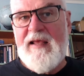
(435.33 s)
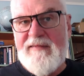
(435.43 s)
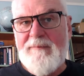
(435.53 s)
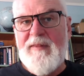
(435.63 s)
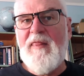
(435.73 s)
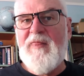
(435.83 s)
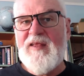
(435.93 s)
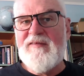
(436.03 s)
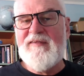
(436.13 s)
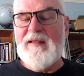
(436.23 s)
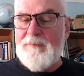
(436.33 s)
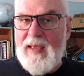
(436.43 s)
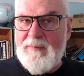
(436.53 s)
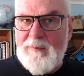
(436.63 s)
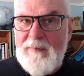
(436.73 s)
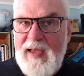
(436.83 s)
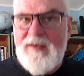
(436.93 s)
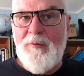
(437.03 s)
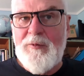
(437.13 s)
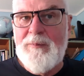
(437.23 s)
Now, some of the things that perhaps
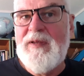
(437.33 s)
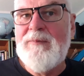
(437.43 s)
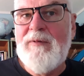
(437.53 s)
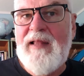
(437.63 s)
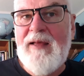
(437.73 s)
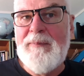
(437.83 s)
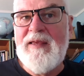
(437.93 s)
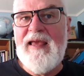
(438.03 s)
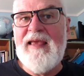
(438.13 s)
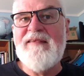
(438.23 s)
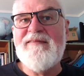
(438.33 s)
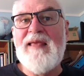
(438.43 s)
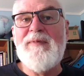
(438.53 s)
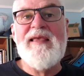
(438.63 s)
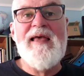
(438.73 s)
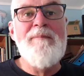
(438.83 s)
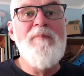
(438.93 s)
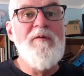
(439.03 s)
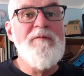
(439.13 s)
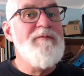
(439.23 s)
make older people happy is they
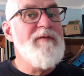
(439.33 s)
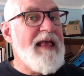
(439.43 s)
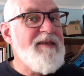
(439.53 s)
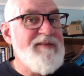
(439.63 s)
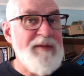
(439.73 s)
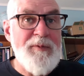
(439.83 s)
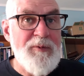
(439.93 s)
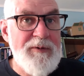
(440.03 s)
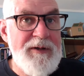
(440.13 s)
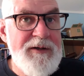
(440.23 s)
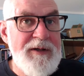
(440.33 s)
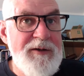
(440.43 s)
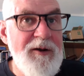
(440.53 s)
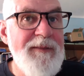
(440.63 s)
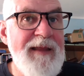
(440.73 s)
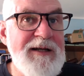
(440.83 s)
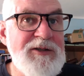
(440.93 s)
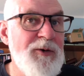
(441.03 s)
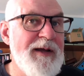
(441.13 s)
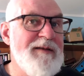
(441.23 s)
become more flexible, not in their
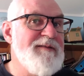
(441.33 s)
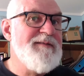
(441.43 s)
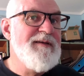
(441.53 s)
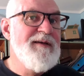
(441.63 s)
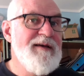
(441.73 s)
joints.